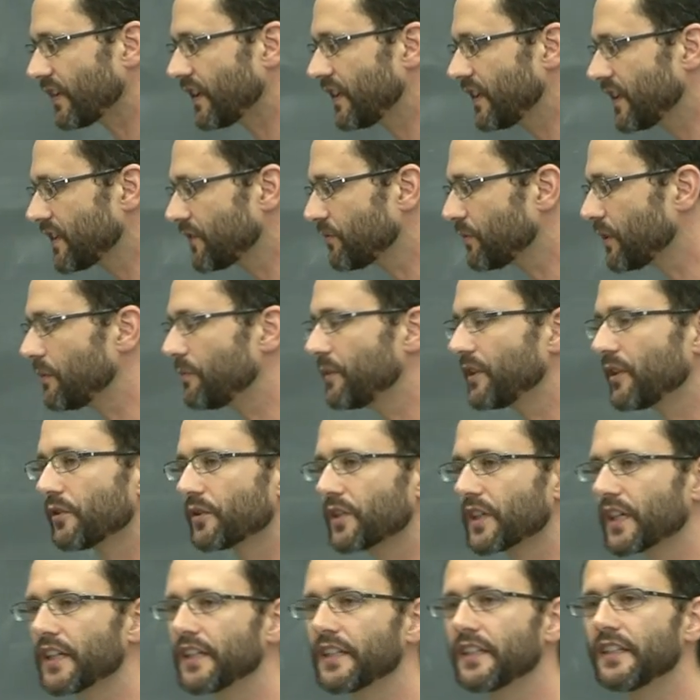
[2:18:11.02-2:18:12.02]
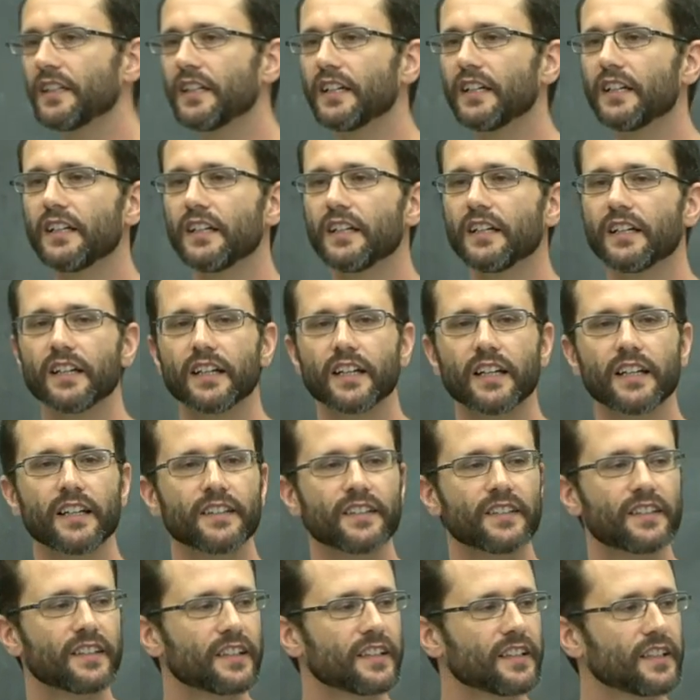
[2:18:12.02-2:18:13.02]
it will be okay,
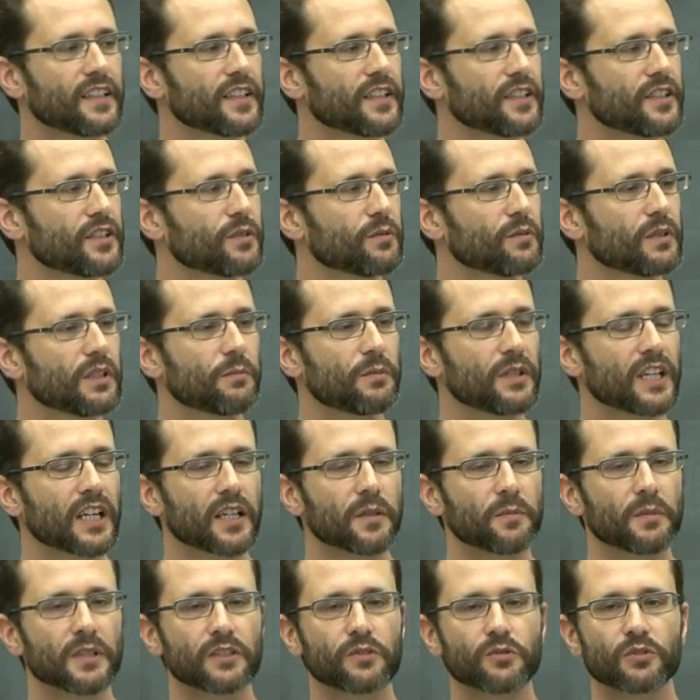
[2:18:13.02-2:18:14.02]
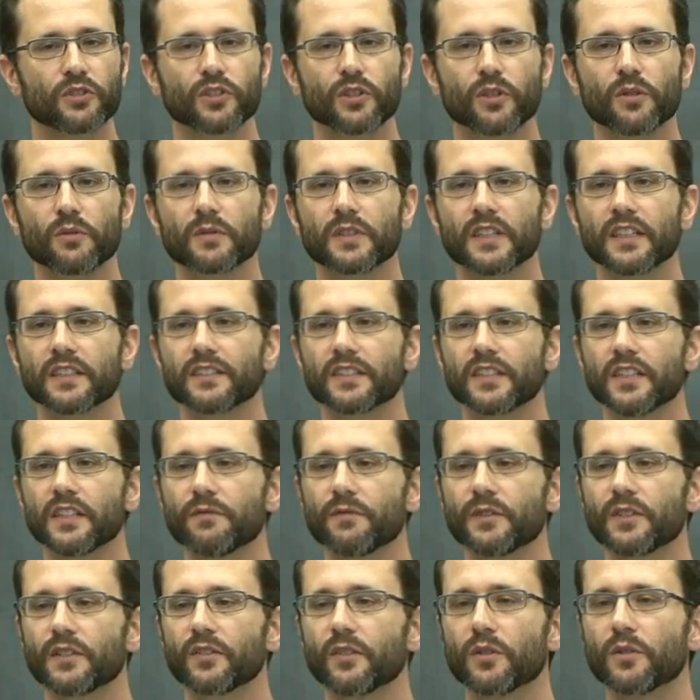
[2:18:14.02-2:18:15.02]
and uh, you will be able to show that
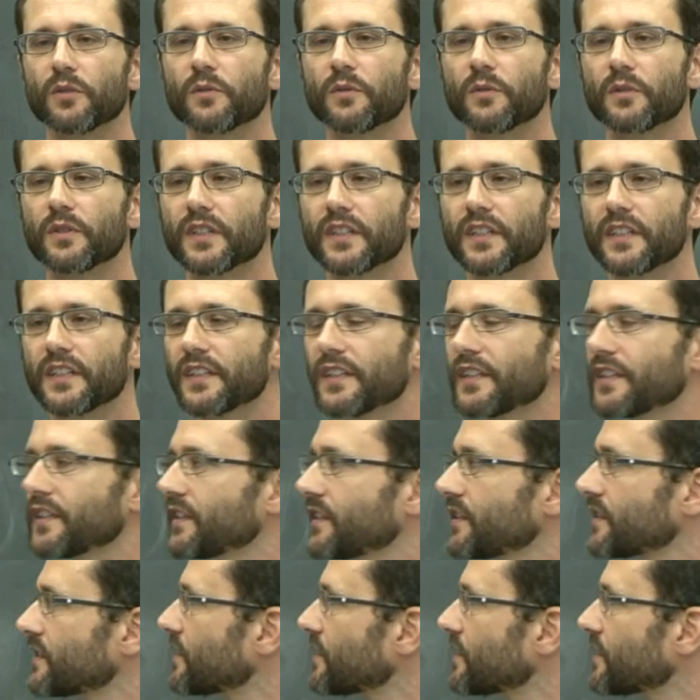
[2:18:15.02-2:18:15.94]
even though uh,